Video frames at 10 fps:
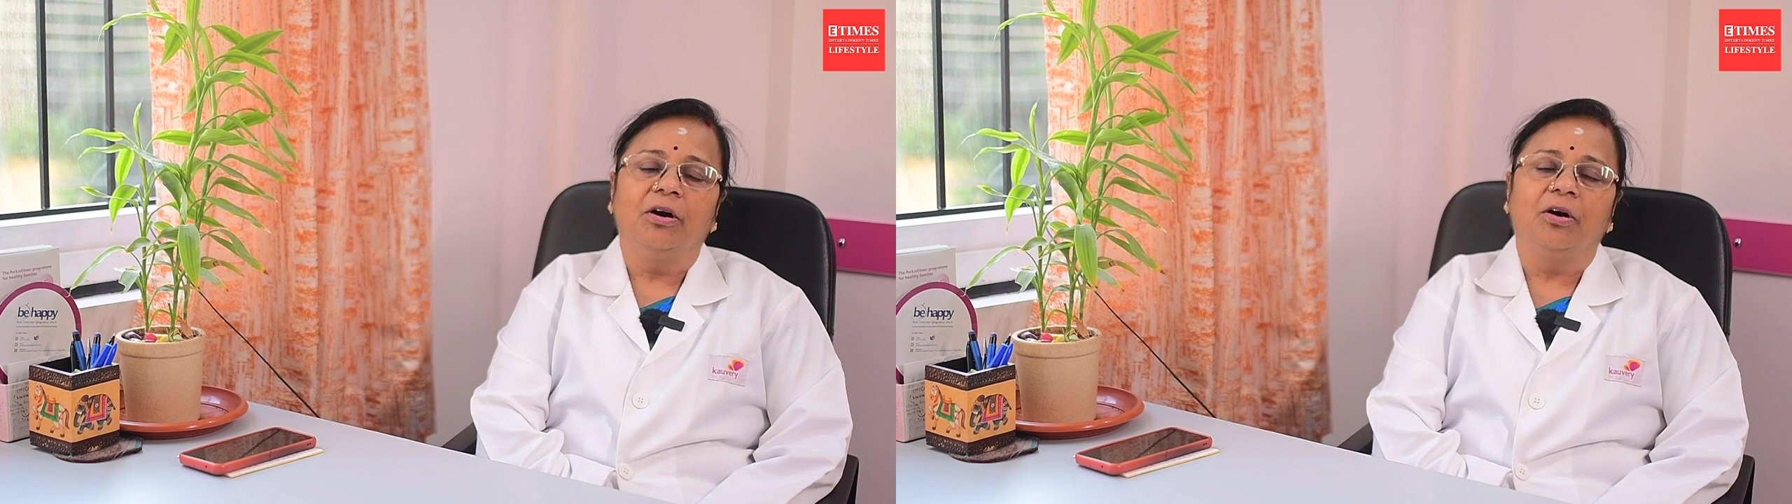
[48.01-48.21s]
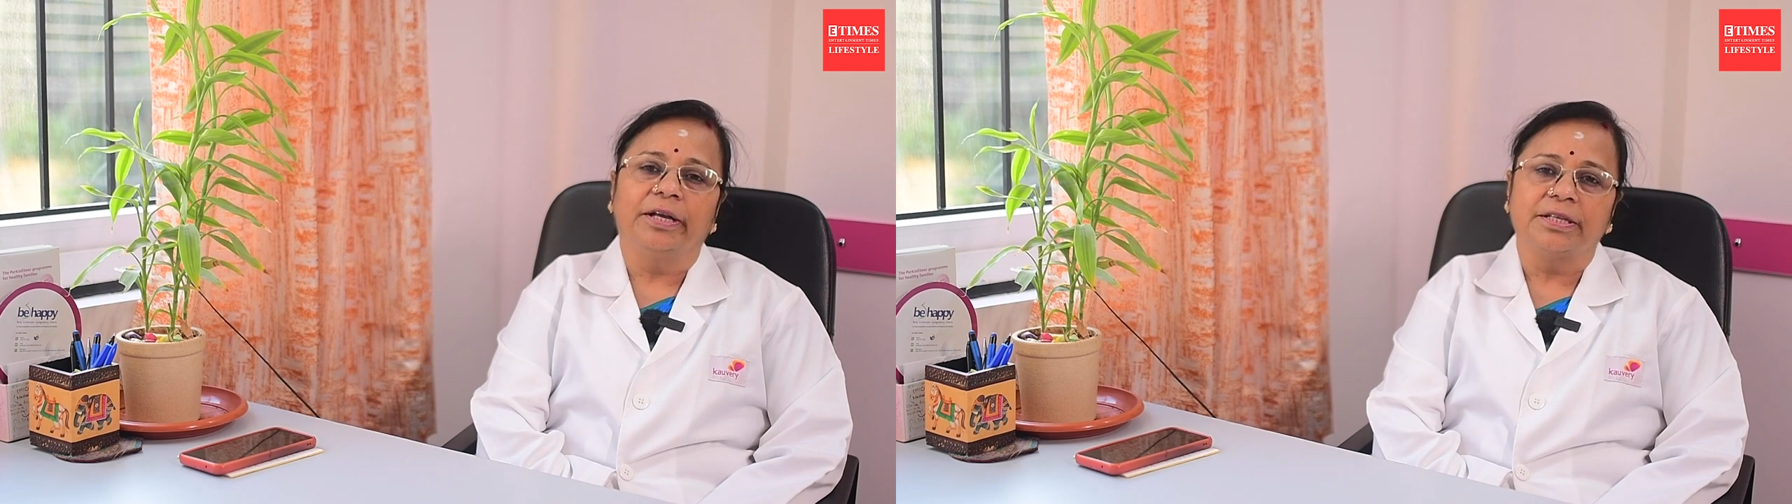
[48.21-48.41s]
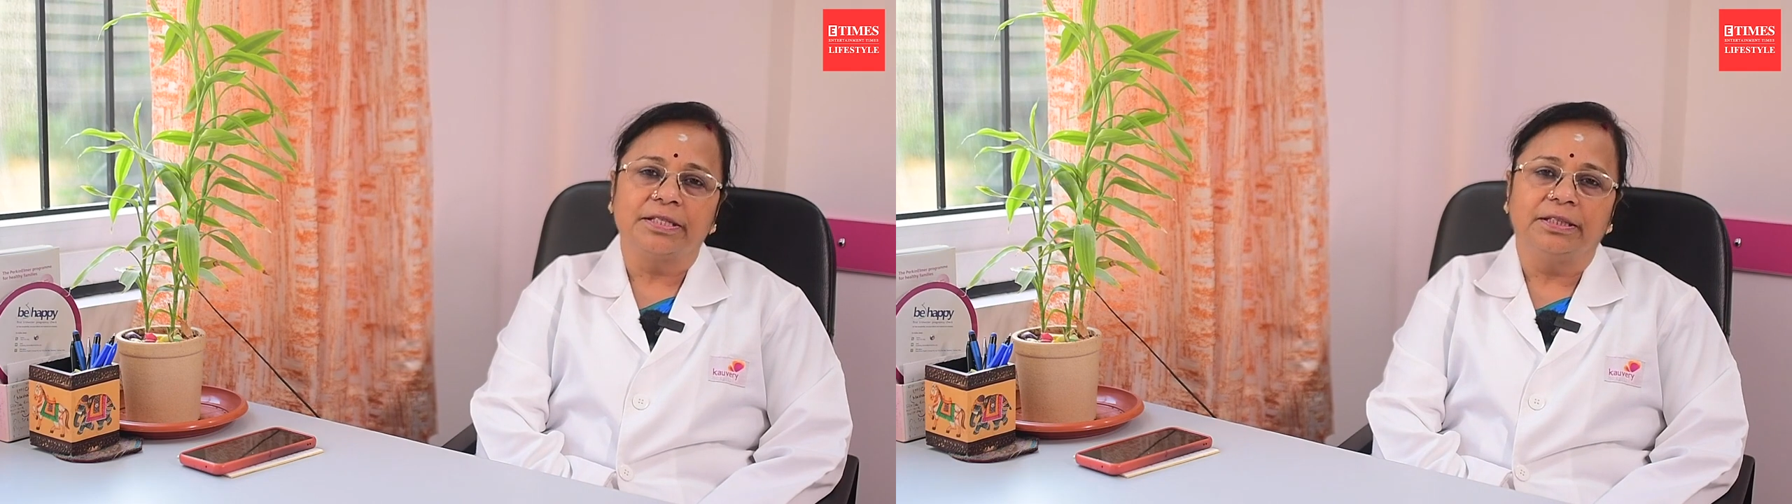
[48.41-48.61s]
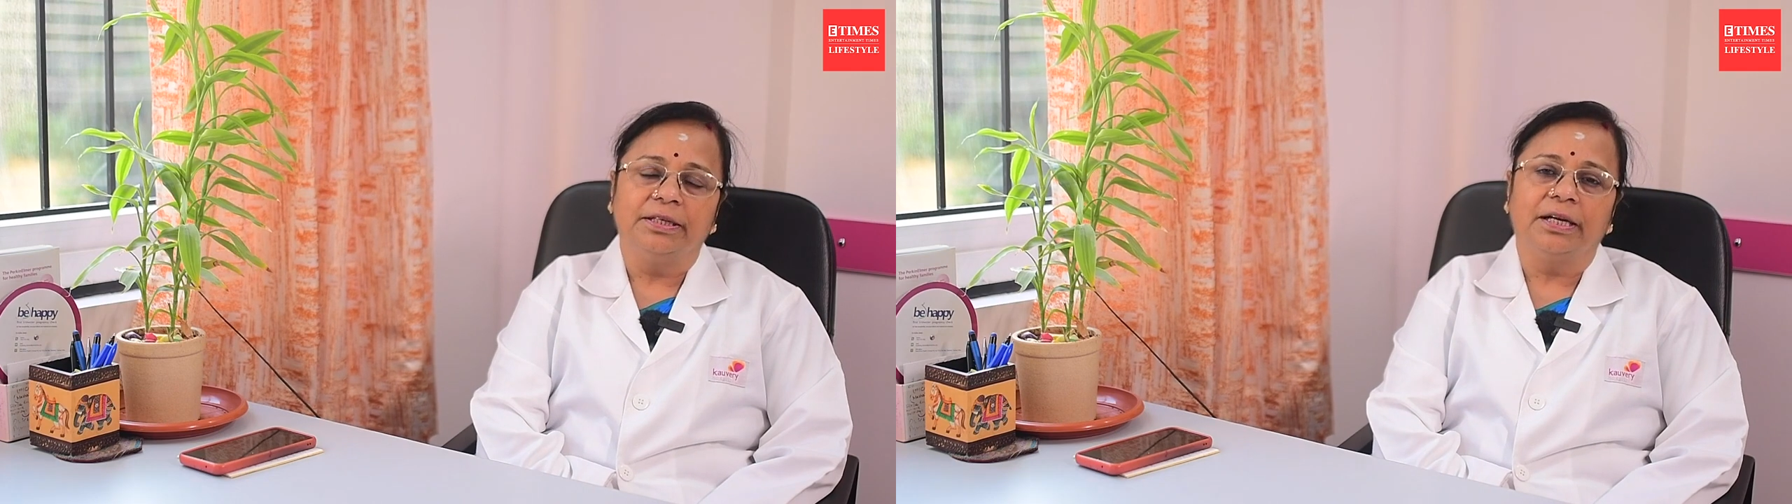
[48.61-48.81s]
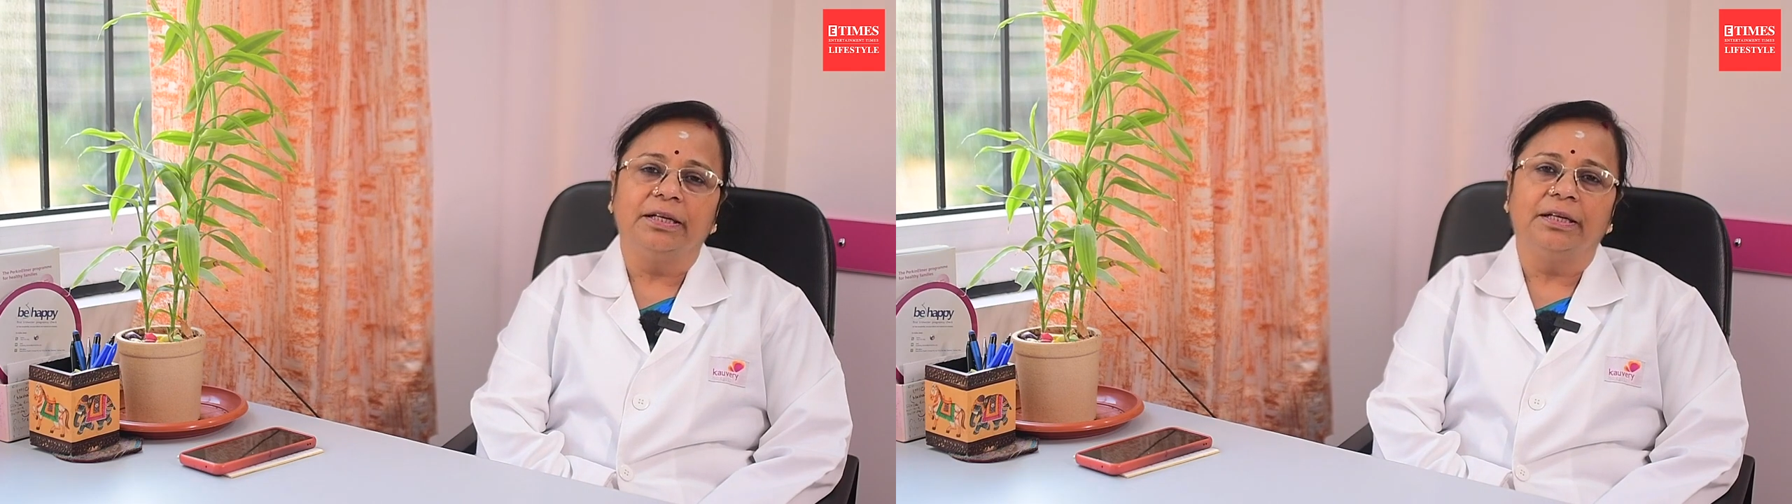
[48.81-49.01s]
or gets
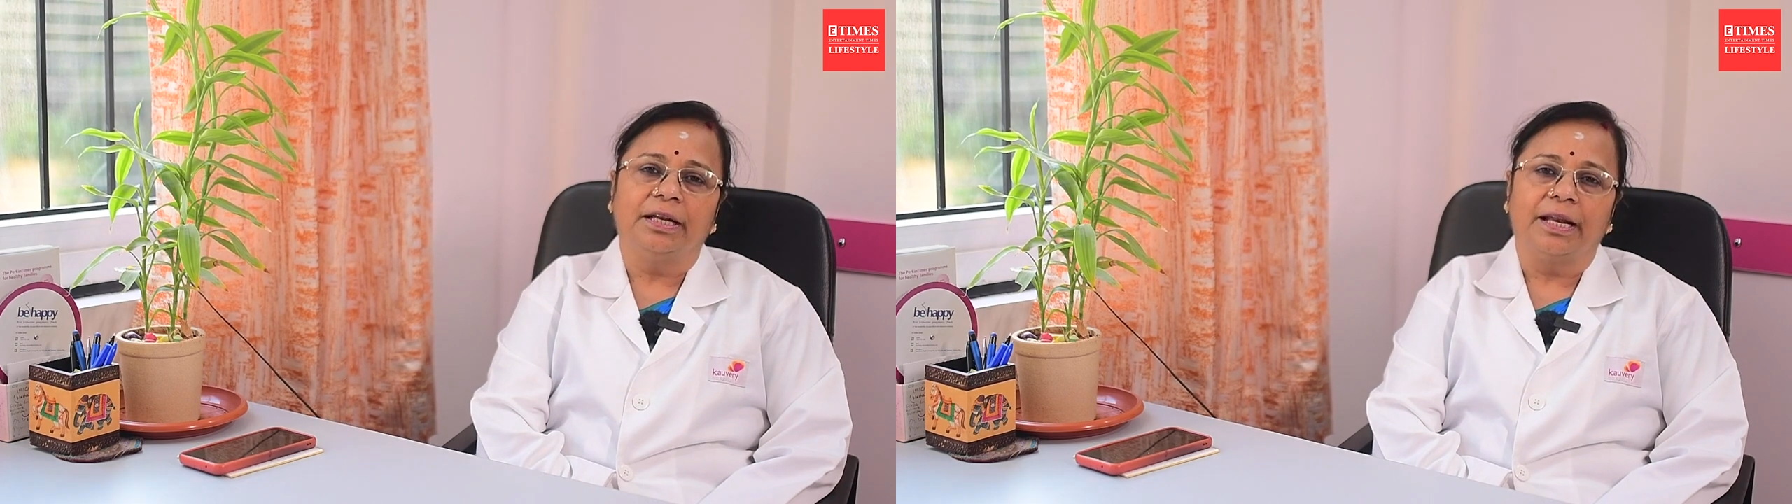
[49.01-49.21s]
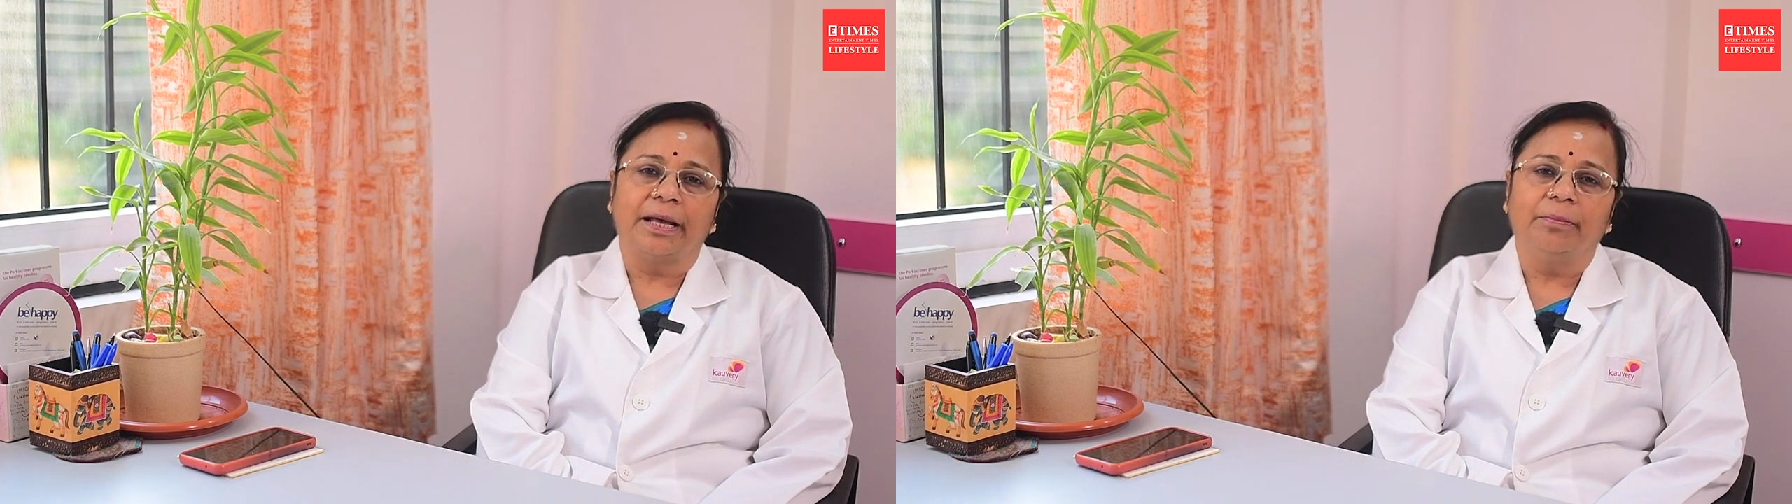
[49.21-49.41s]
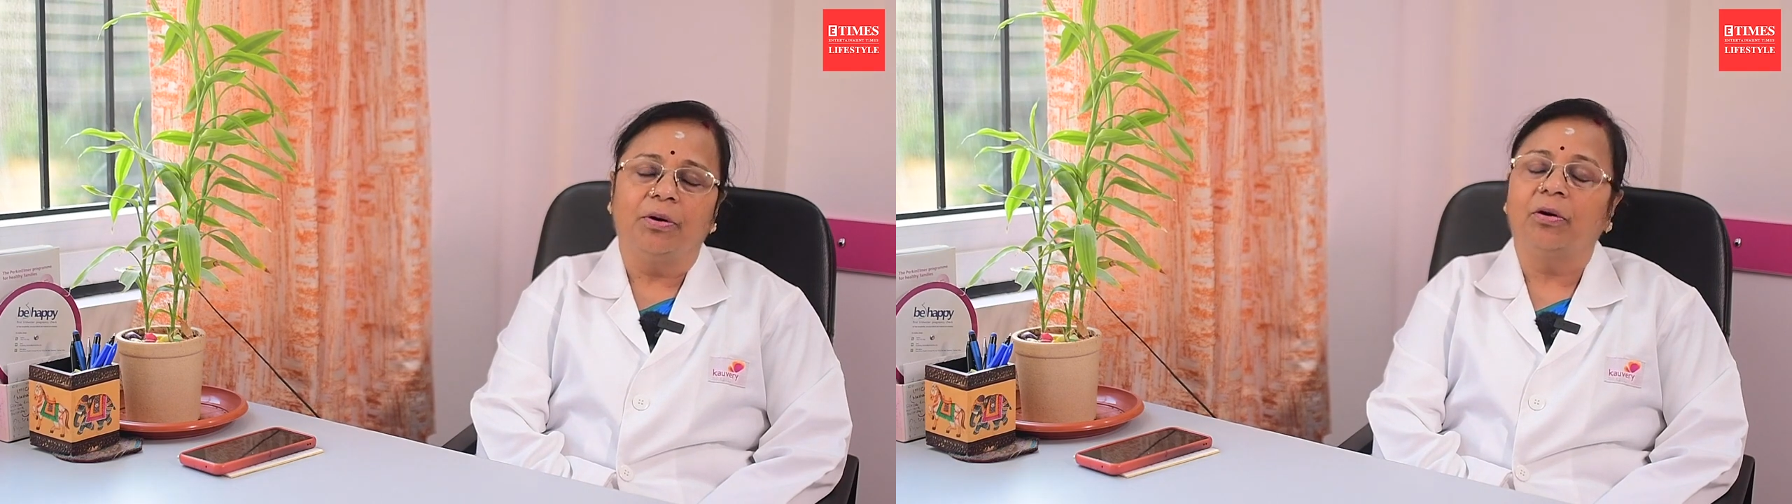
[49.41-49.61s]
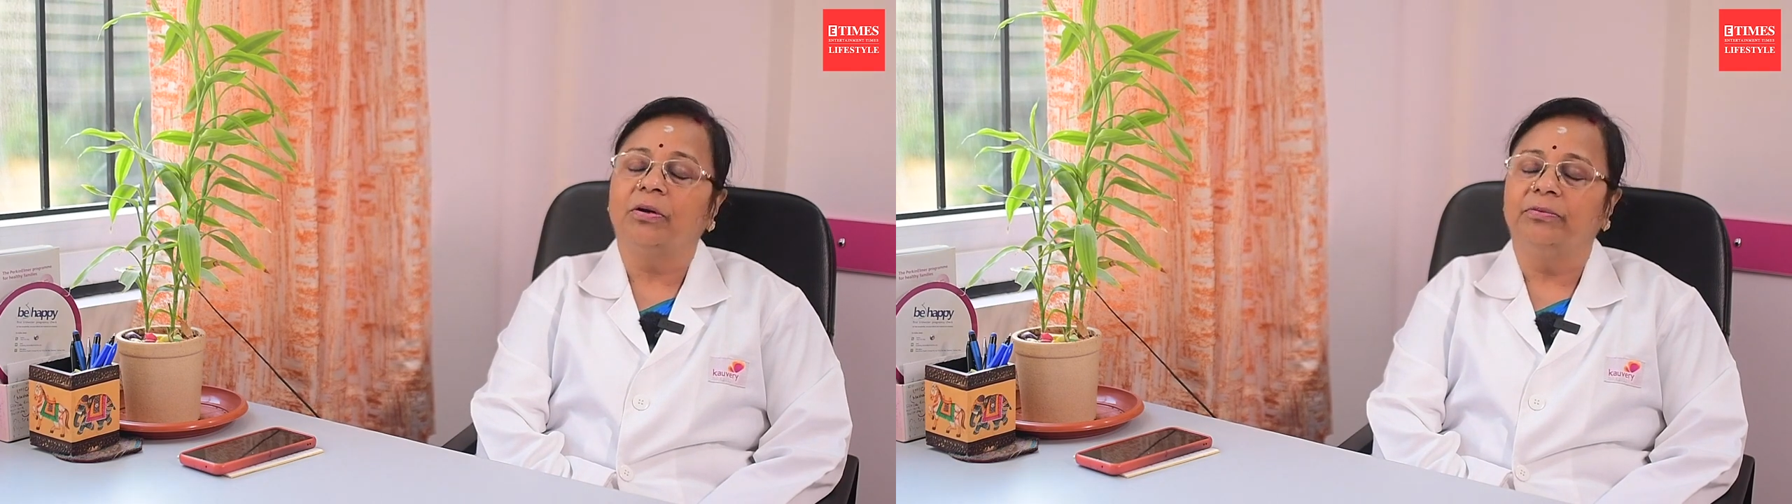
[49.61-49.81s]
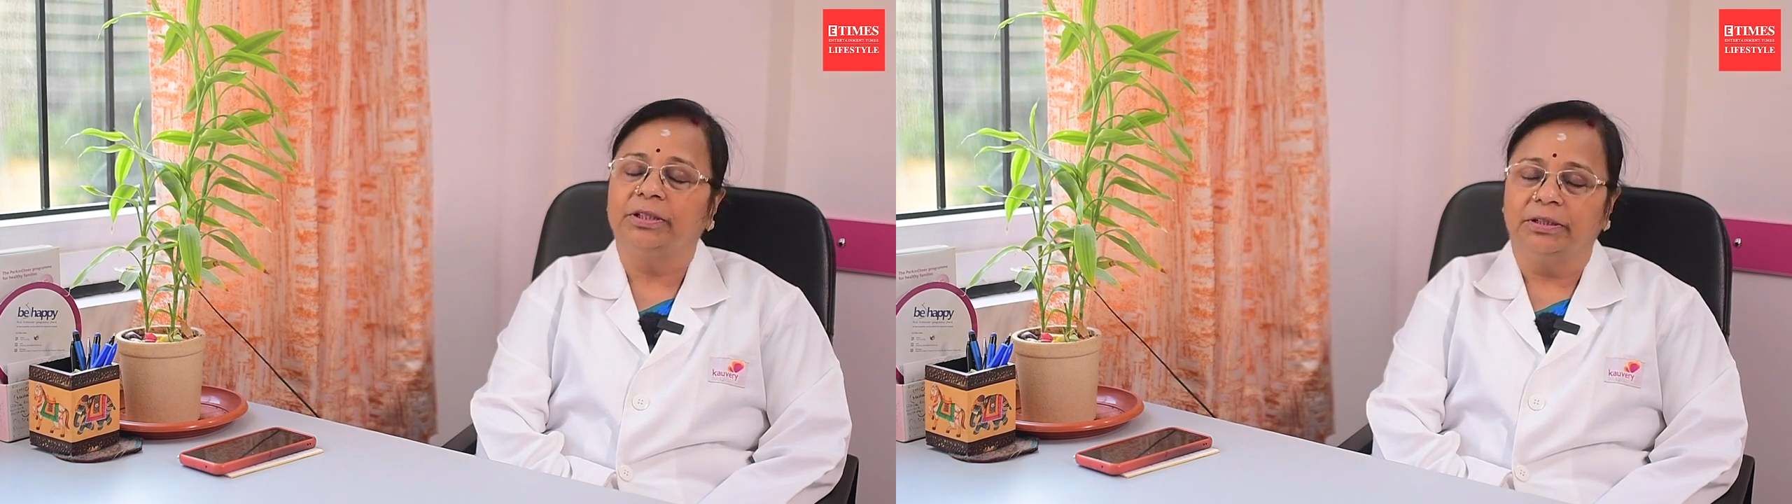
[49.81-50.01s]
it done in a lab
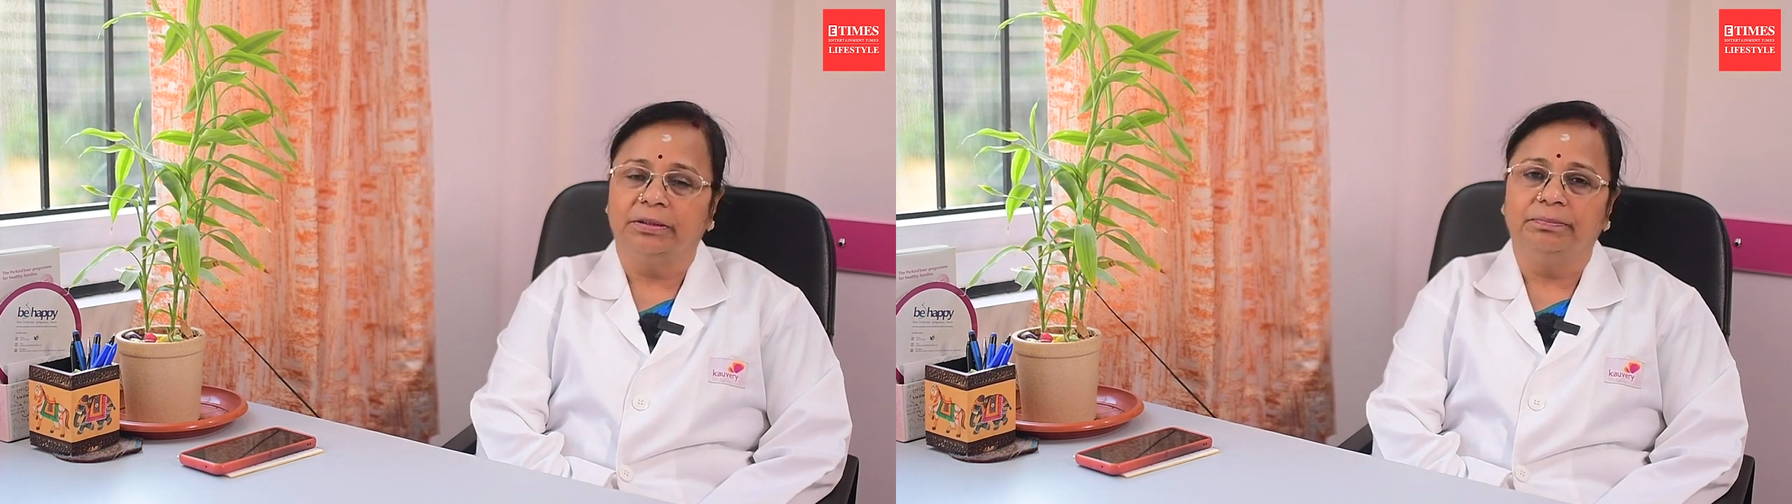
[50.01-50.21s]
or with a